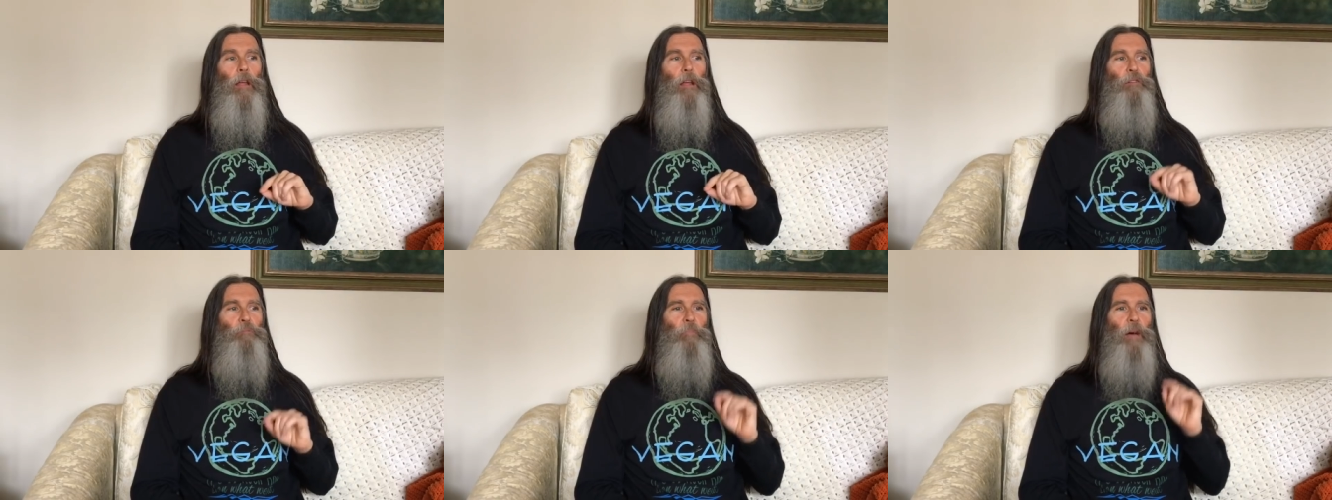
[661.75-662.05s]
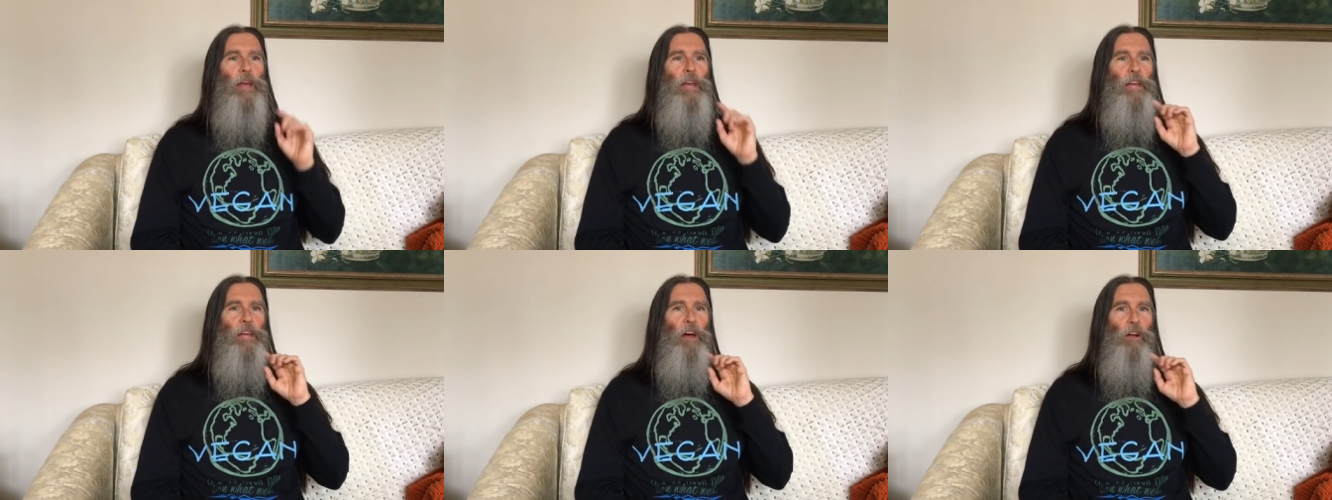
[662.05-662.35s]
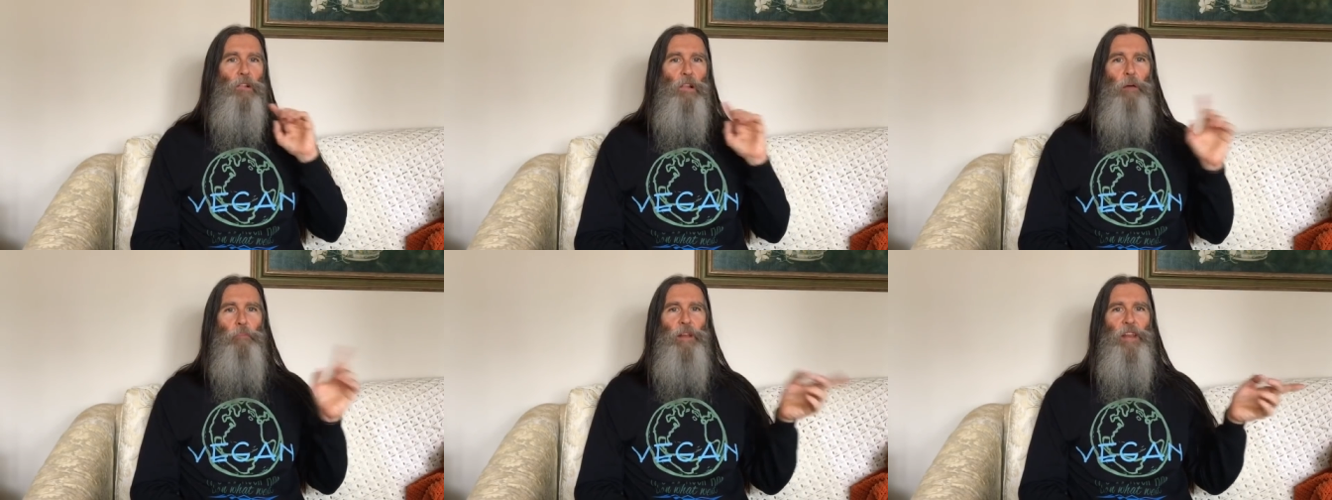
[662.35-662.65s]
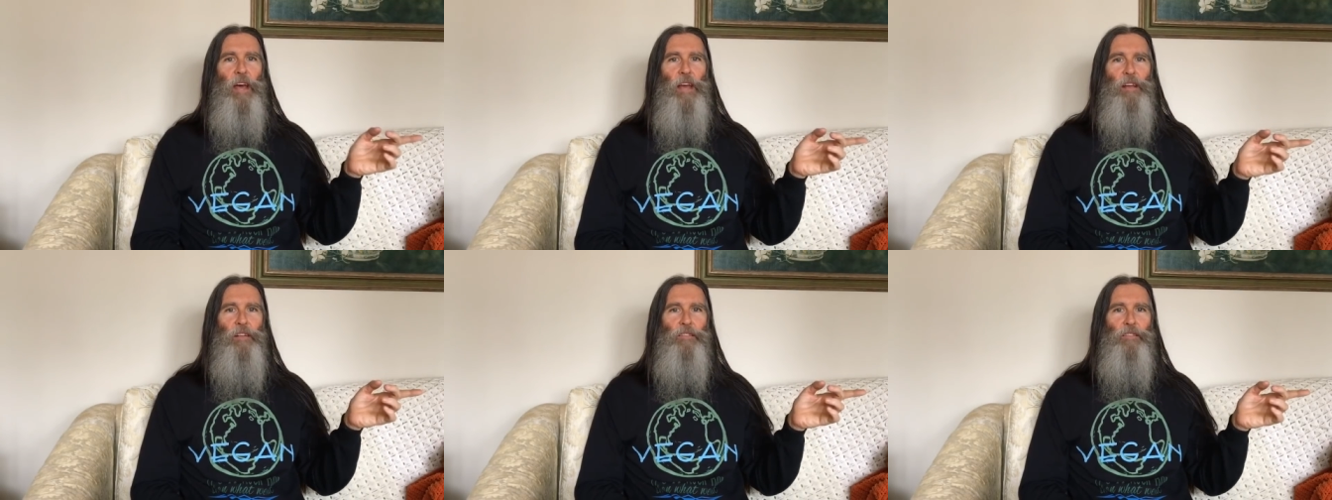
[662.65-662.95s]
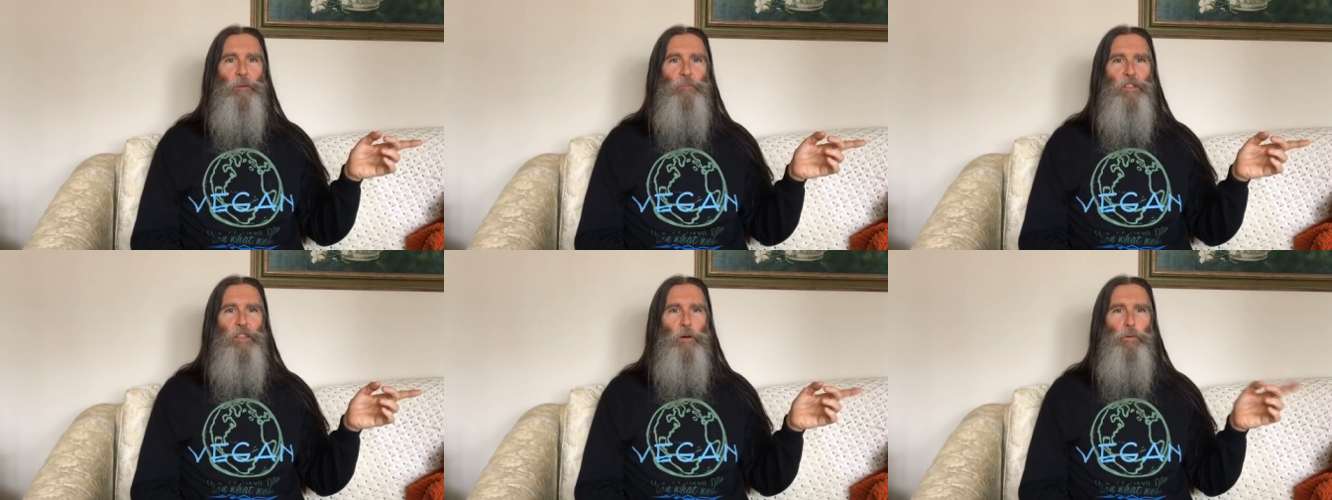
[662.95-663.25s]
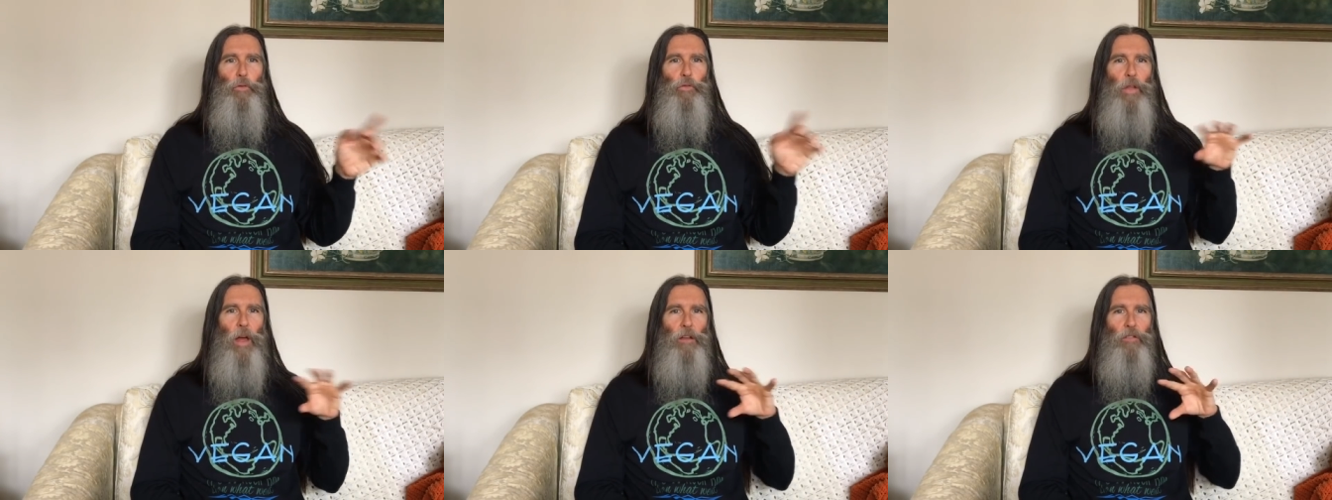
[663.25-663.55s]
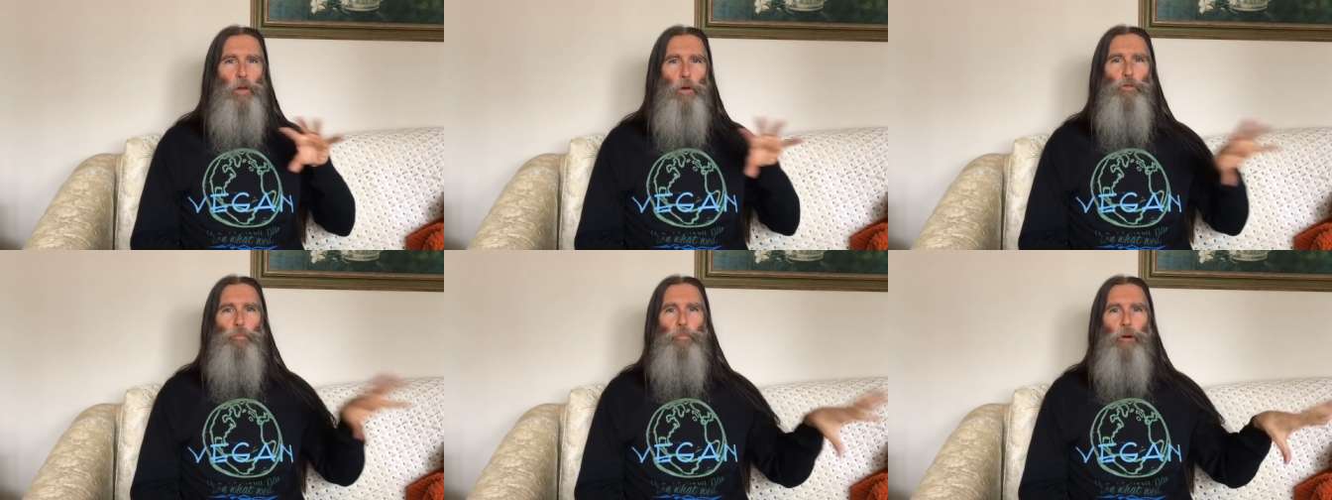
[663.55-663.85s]
It may eliminate some of those th
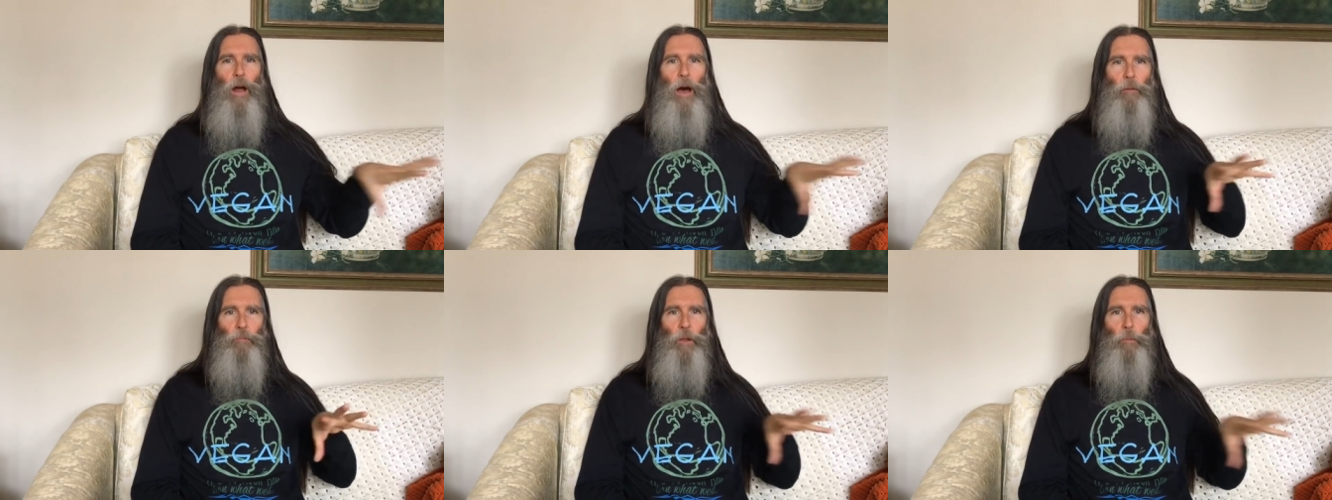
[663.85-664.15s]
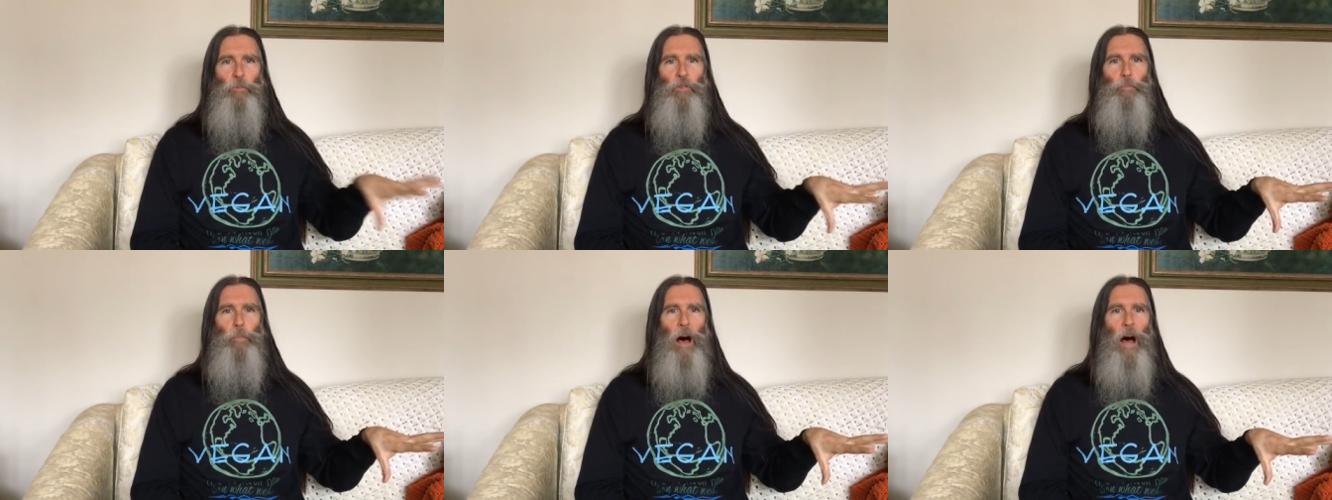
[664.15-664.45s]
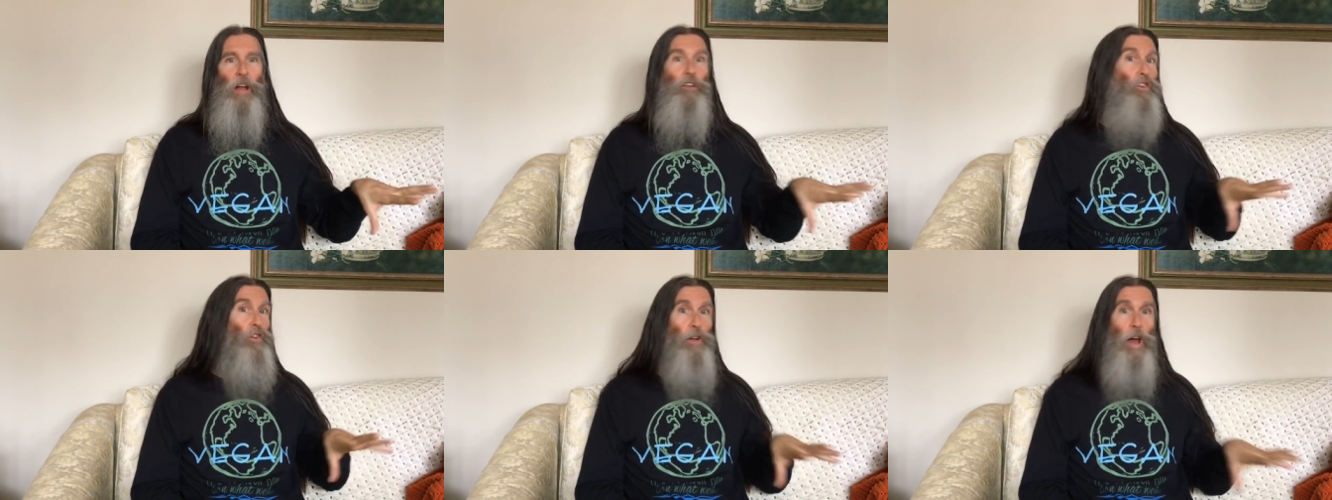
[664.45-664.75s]
those problem spots.